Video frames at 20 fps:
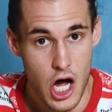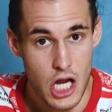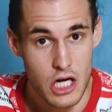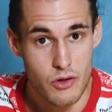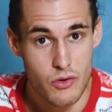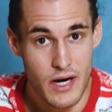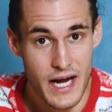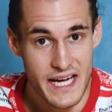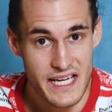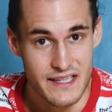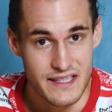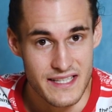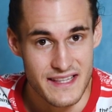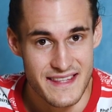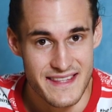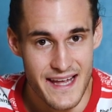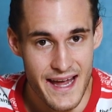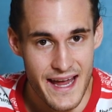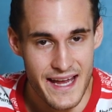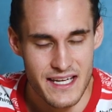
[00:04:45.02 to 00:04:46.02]
Alright,
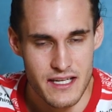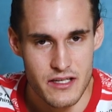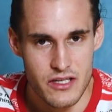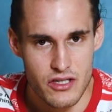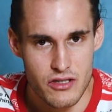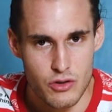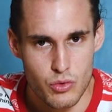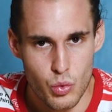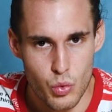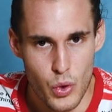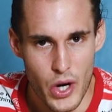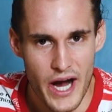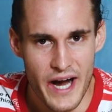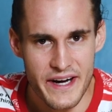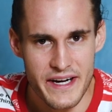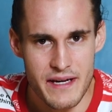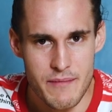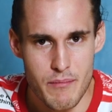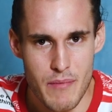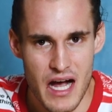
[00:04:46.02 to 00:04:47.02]
thank you
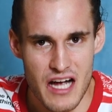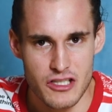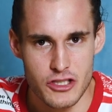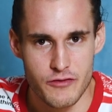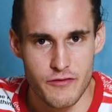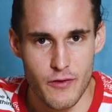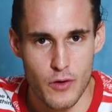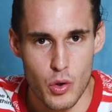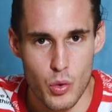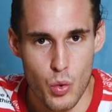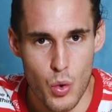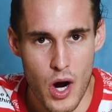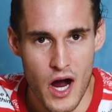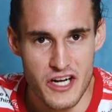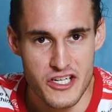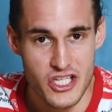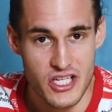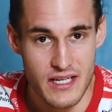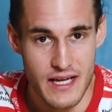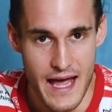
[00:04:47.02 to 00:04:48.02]
very much for
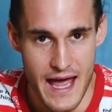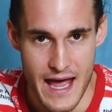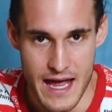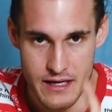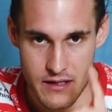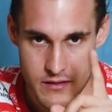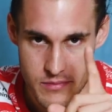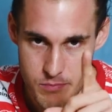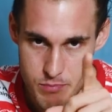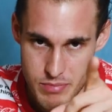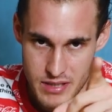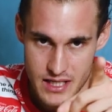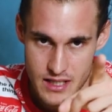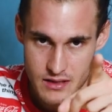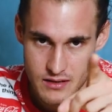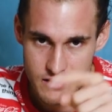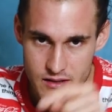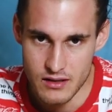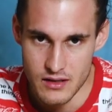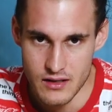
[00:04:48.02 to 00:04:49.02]
watching, and
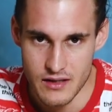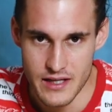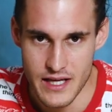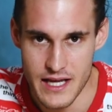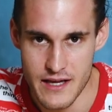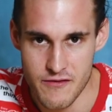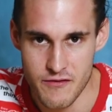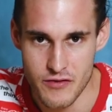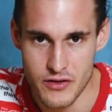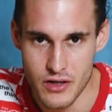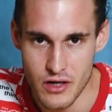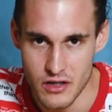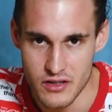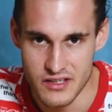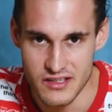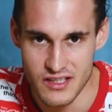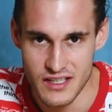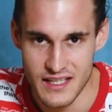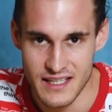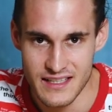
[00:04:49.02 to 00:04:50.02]
Peter, if you
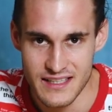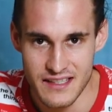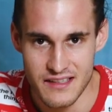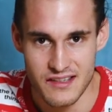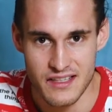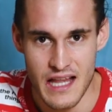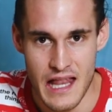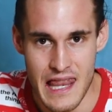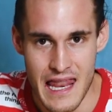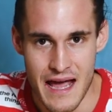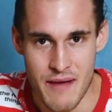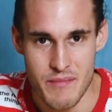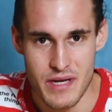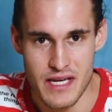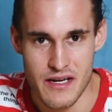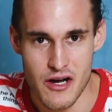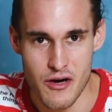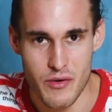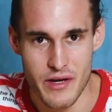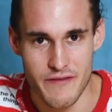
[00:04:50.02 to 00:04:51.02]
are seeing this, let
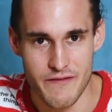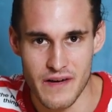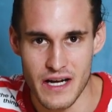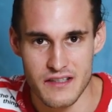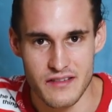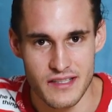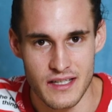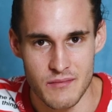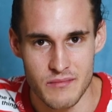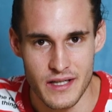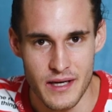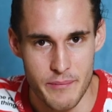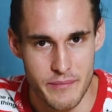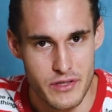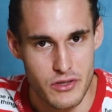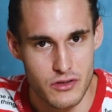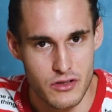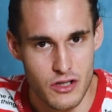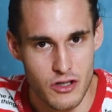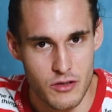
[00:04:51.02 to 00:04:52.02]
me know if I summed
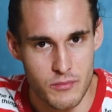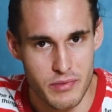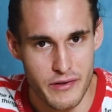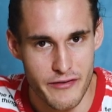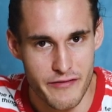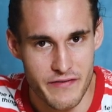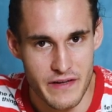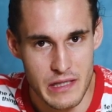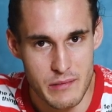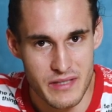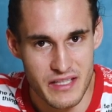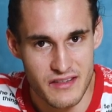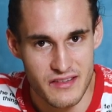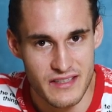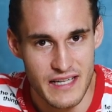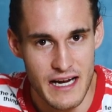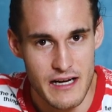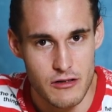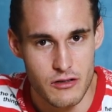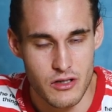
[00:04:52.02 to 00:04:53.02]
up your GoPro filming
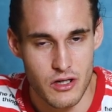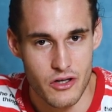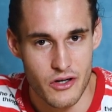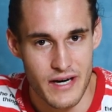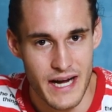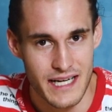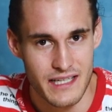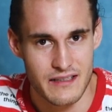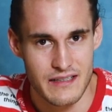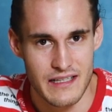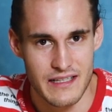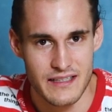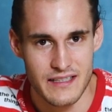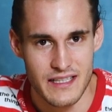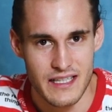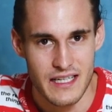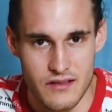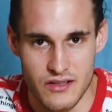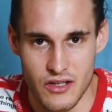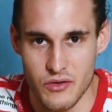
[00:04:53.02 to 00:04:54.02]
style correctly.
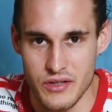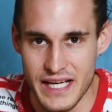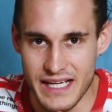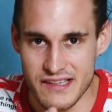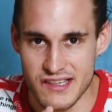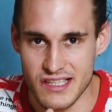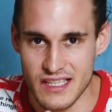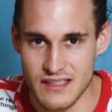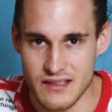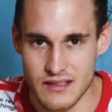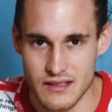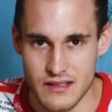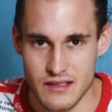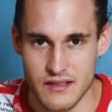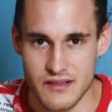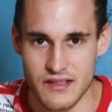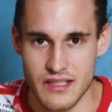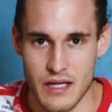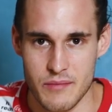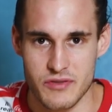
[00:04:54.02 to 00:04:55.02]
So that's it,
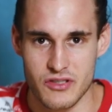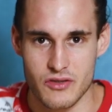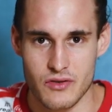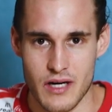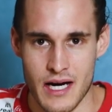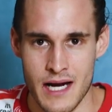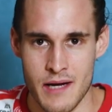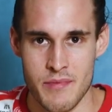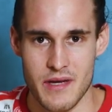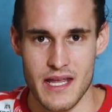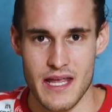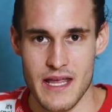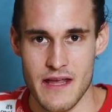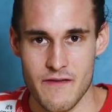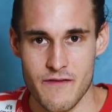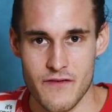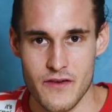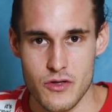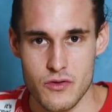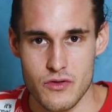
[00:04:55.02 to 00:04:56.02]
subscribe
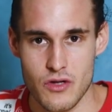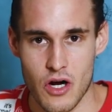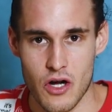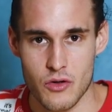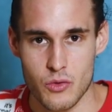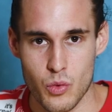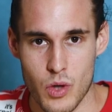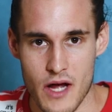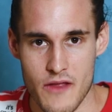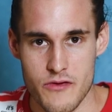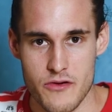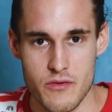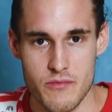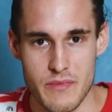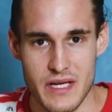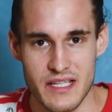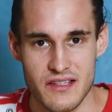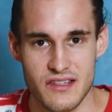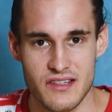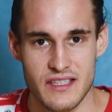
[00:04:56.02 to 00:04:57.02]
if you don't want
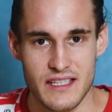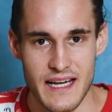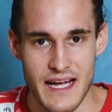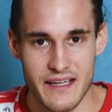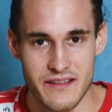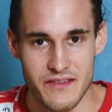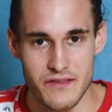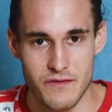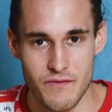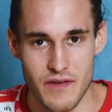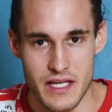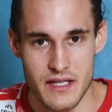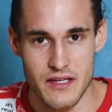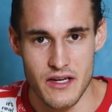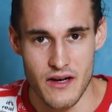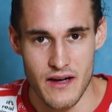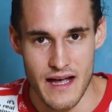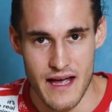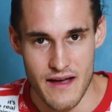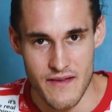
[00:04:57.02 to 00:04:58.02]
to miss the next
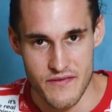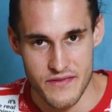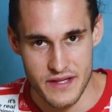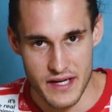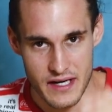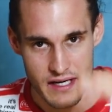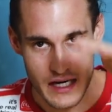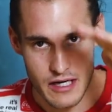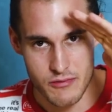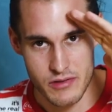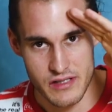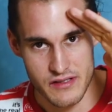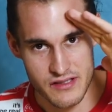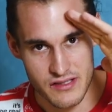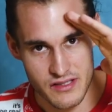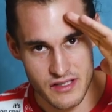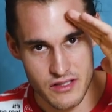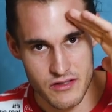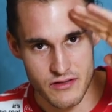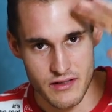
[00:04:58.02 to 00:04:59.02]
video, and then I will
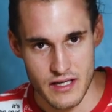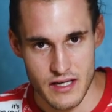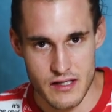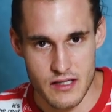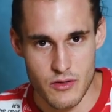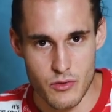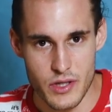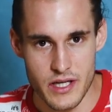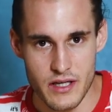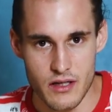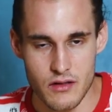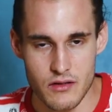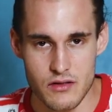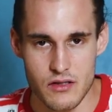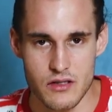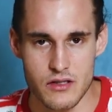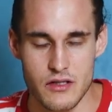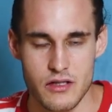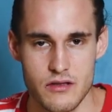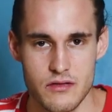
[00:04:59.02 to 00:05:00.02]
see you in a week
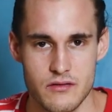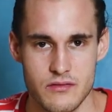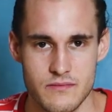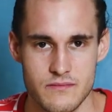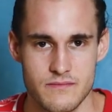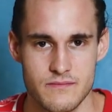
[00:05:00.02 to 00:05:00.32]
or two.